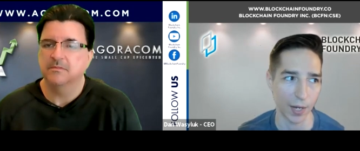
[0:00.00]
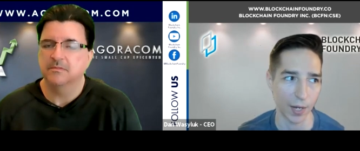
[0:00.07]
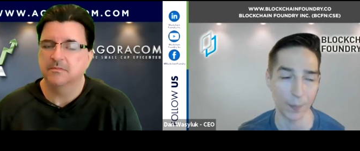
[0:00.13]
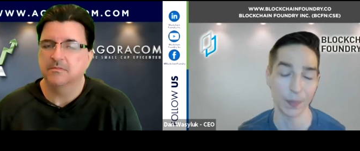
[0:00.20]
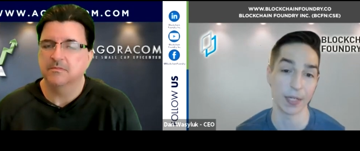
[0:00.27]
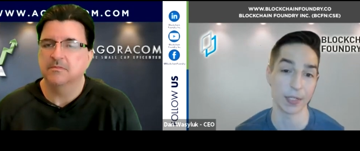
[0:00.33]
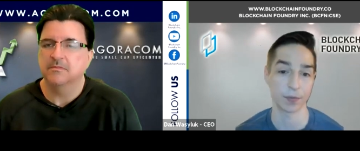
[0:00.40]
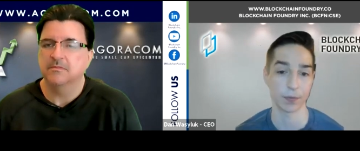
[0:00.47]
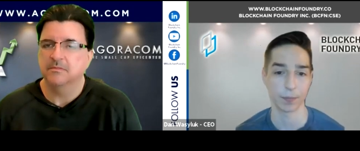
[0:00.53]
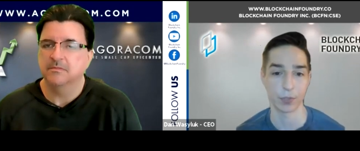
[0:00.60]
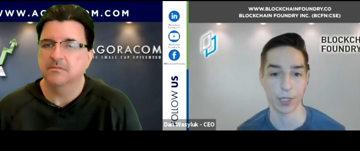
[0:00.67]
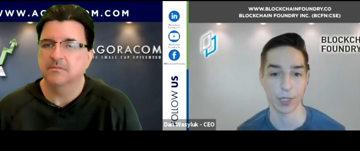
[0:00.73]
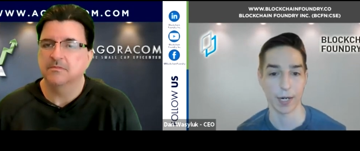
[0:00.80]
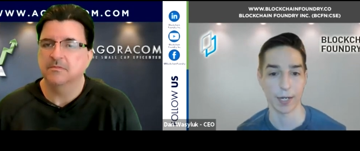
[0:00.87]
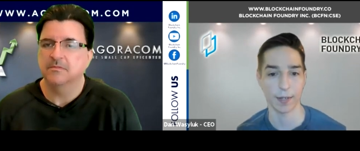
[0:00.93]
Speaker 1: updates from
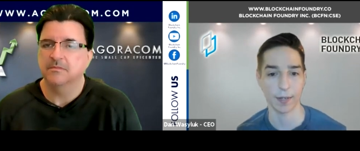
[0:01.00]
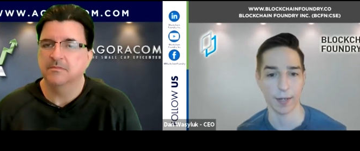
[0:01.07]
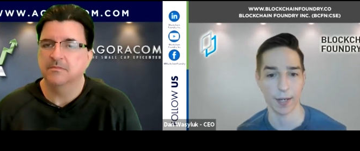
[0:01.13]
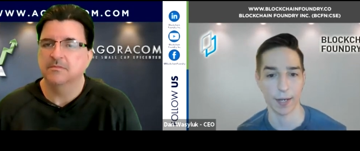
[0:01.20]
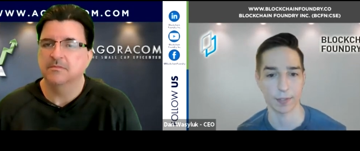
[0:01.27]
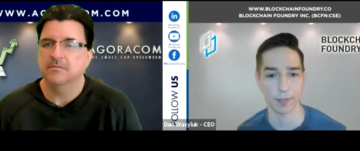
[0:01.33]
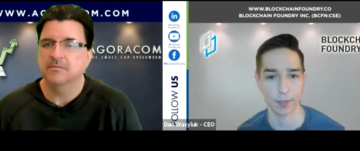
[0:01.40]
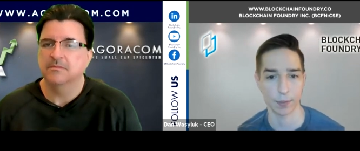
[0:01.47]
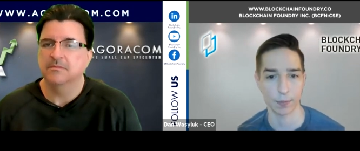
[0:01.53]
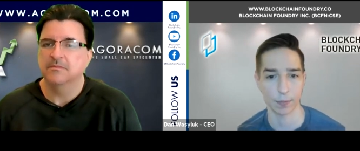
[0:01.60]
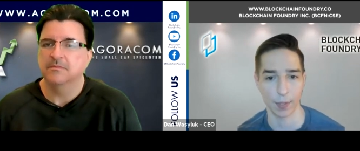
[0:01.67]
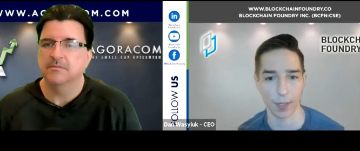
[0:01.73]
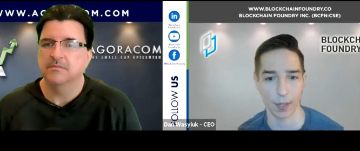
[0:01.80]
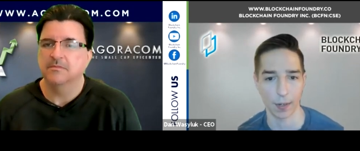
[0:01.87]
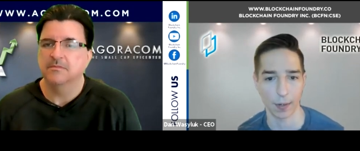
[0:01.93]
China as to
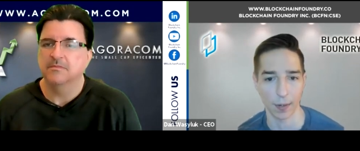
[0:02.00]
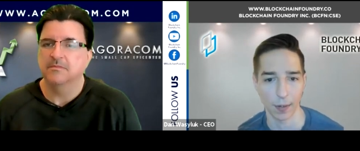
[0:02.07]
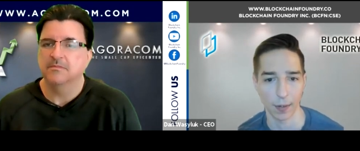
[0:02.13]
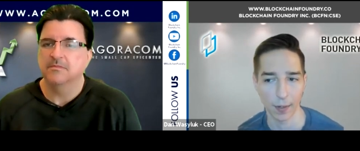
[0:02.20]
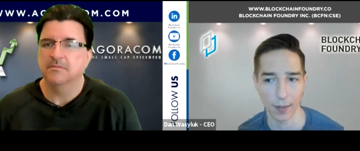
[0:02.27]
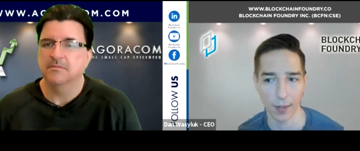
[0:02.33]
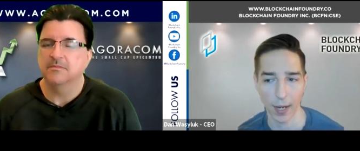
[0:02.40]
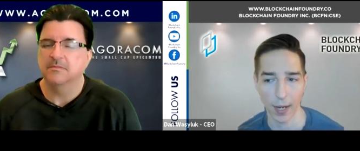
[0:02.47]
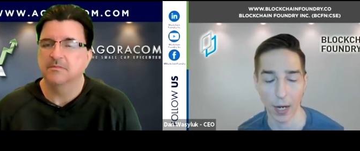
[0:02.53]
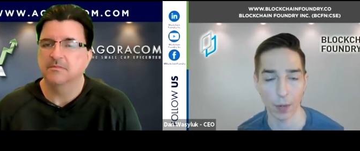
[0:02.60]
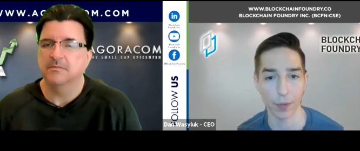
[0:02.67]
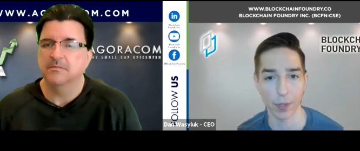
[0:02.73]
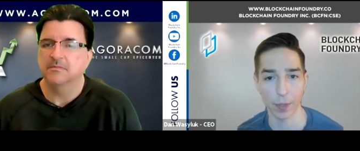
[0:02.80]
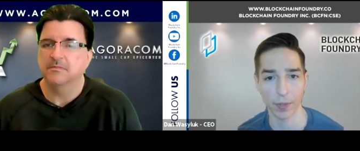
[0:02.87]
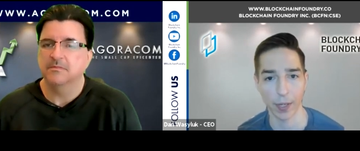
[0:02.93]
their
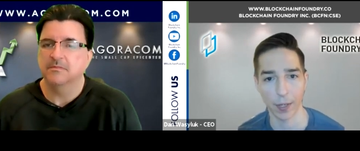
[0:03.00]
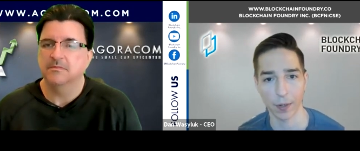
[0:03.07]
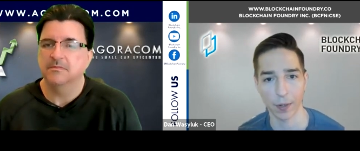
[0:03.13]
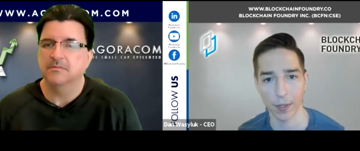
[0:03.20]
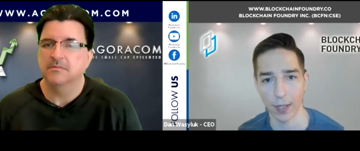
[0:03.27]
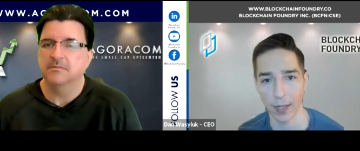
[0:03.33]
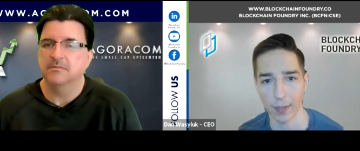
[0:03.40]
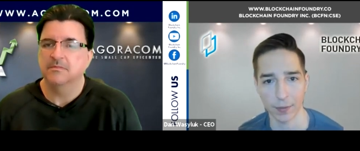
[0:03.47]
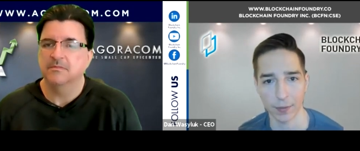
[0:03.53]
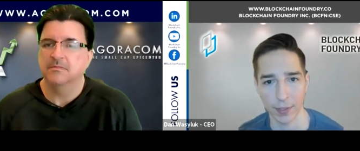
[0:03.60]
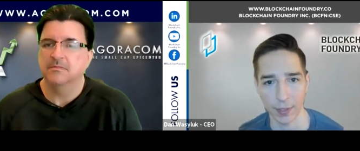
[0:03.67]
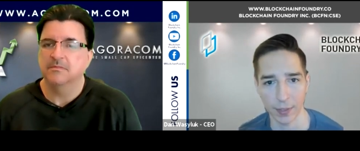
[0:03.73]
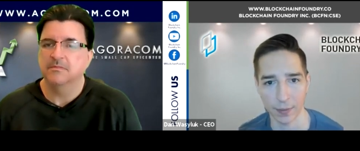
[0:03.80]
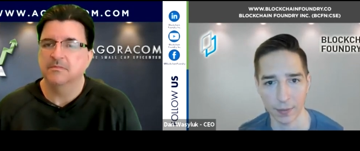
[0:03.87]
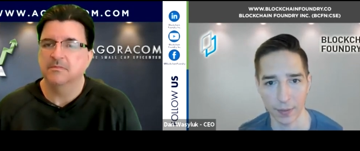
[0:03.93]
how they plan on
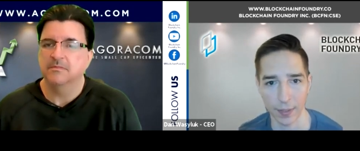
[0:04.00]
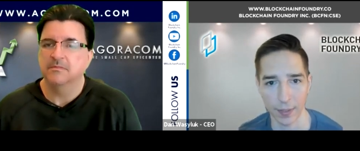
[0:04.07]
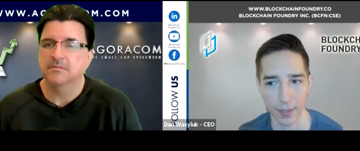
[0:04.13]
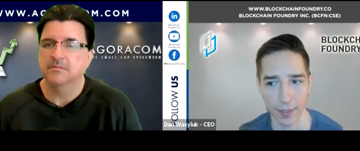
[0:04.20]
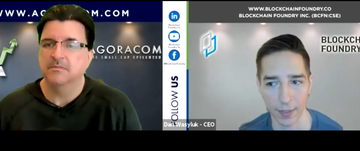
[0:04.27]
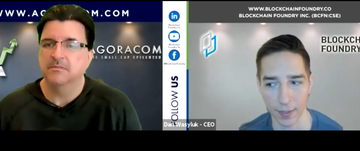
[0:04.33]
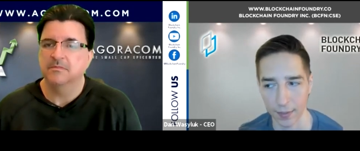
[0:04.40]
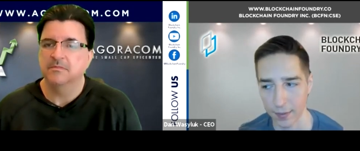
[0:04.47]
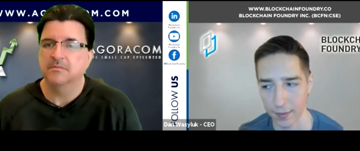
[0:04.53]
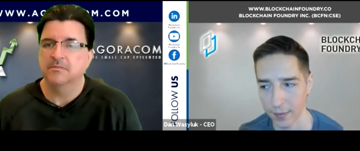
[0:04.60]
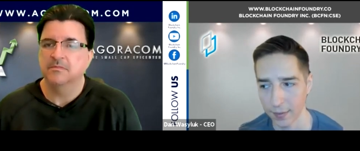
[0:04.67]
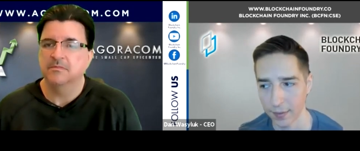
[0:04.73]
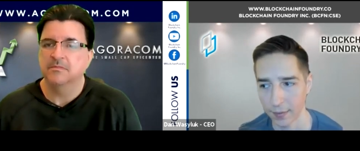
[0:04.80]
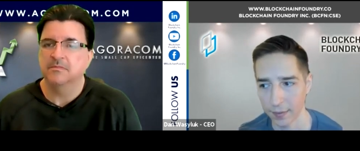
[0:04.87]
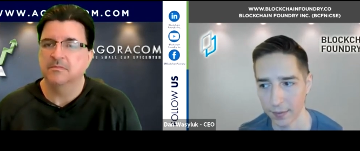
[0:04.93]
handling the uh,
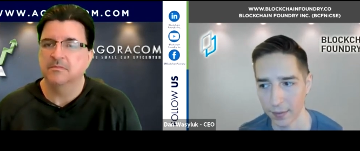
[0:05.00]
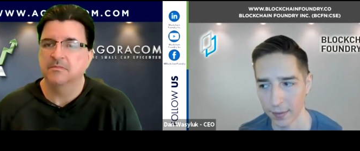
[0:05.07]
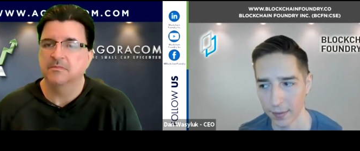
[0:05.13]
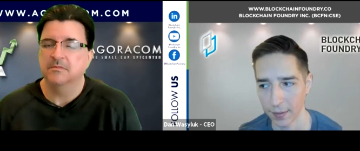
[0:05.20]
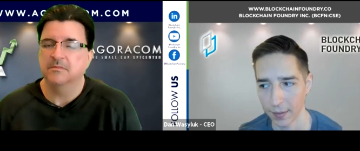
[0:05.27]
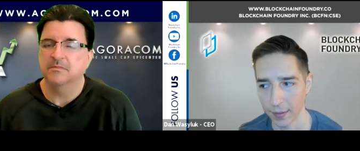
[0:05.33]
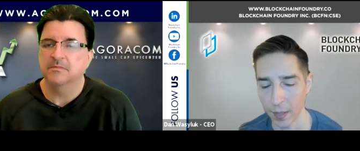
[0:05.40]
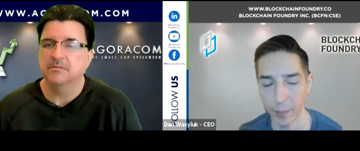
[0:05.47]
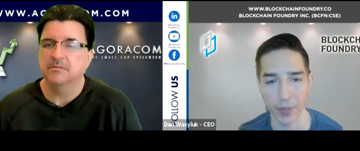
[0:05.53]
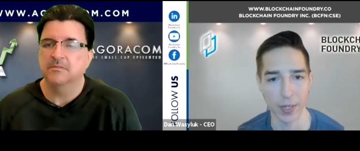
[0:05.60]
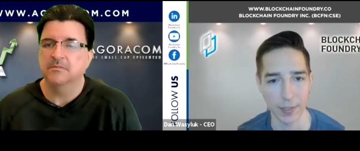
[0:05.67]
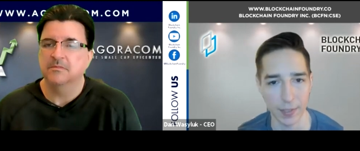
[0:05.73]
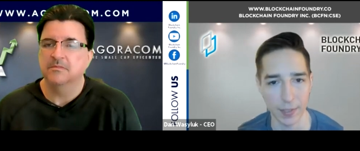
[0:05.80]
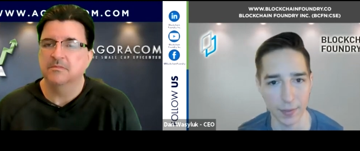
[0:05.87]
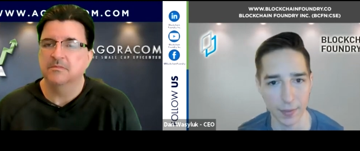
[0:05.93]
the
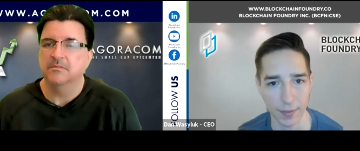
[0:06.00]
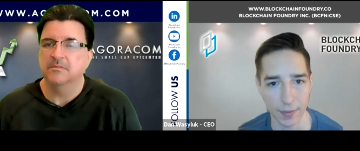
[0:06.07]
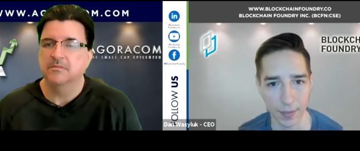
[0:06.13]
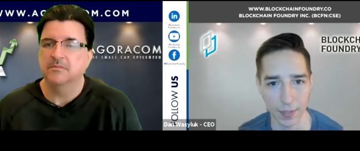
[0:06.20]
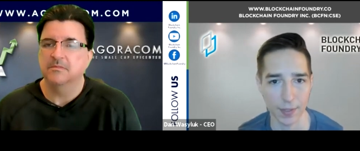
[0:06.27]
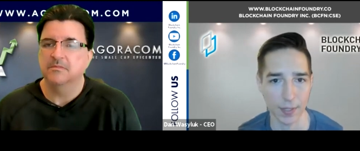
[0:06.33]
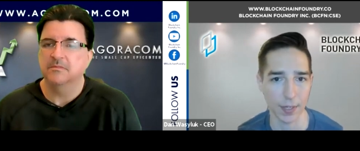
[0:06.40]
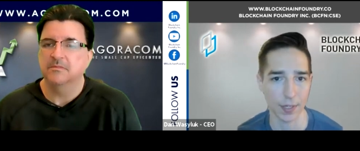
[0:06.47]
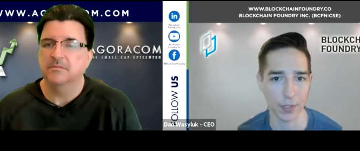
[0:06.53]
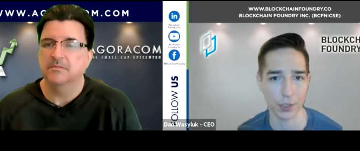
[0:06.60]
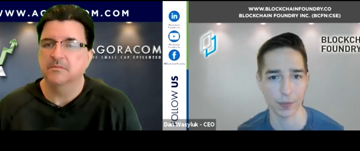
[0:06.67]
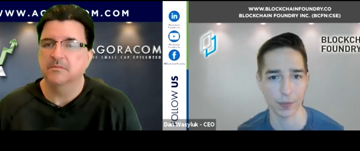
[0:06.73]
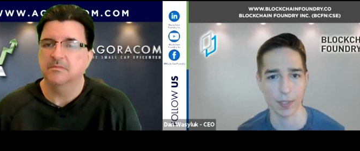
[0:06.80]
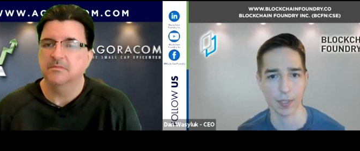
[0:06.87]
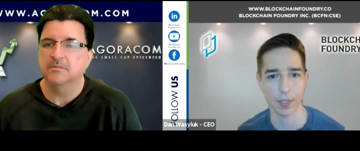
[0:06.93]
opinion that they
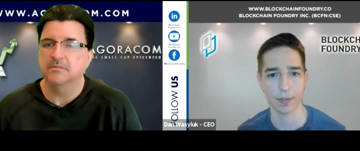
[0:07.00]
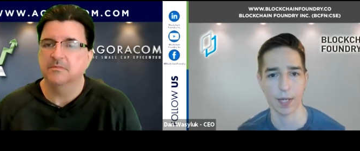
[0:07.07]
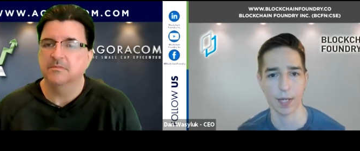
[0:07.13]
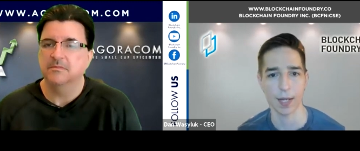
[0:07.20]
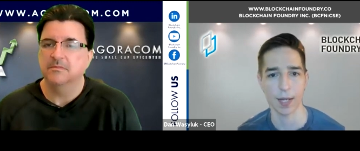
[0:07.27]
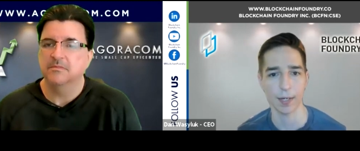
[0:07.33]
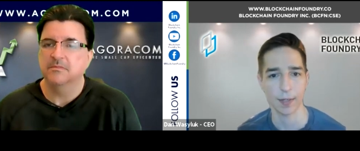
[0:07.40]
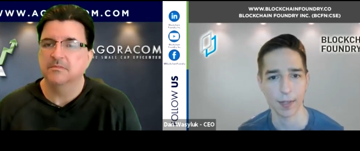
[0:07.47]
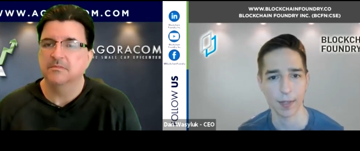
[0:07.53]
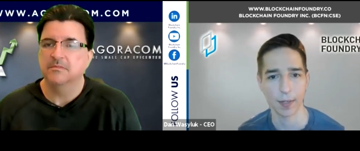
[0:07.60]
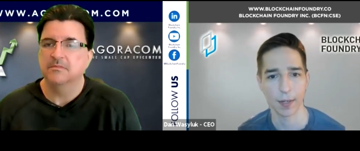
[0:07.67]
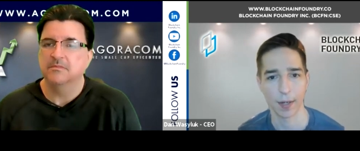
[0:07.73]
issued the other day.